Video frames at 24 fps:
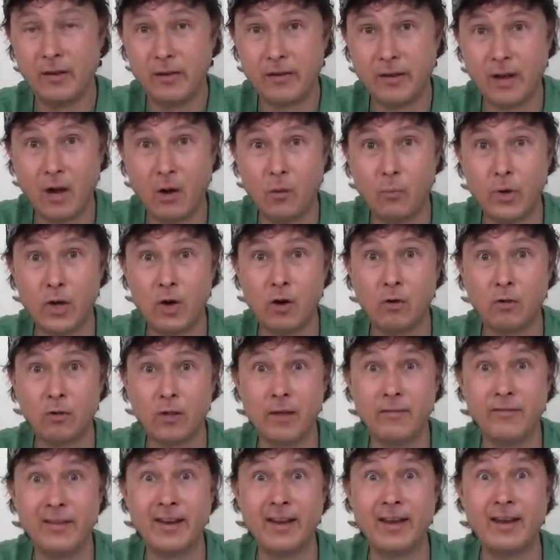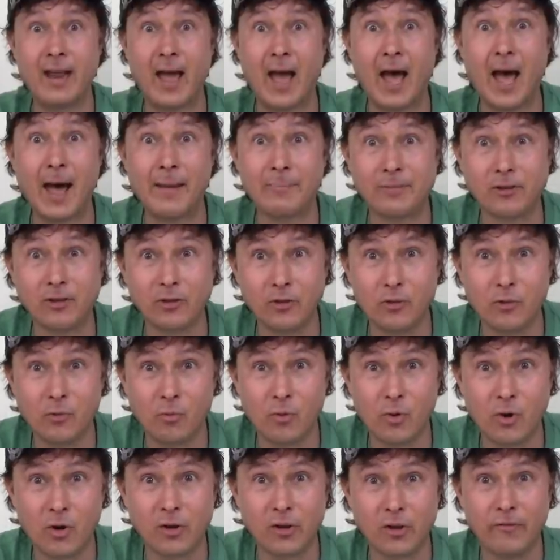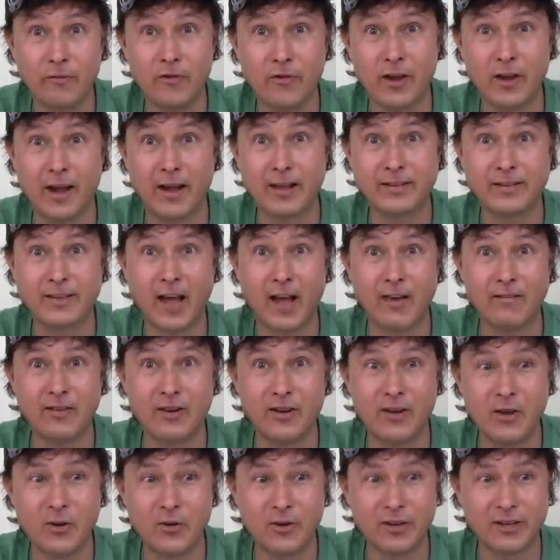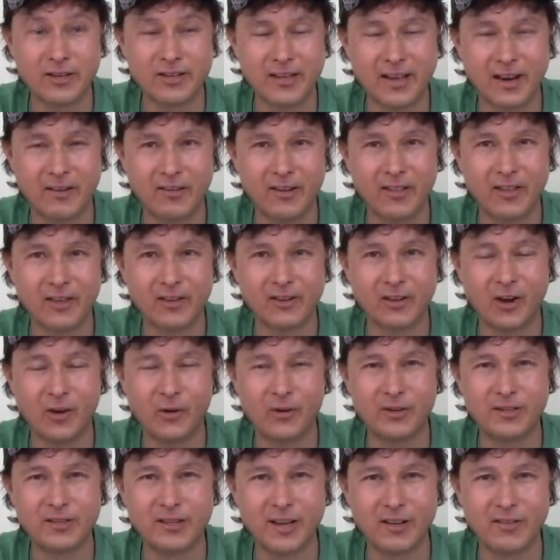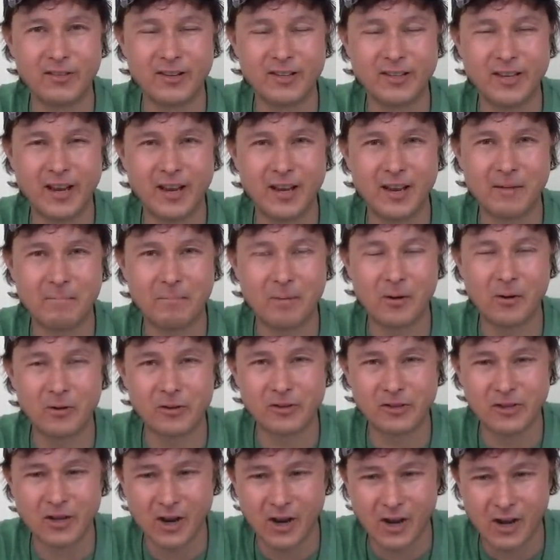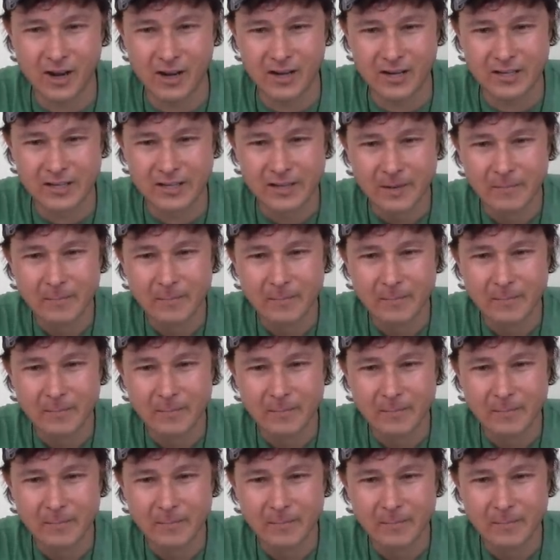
Now, we don't live in an absolute world, if you guys haven't noticed, everything's always give and take, pros and cons,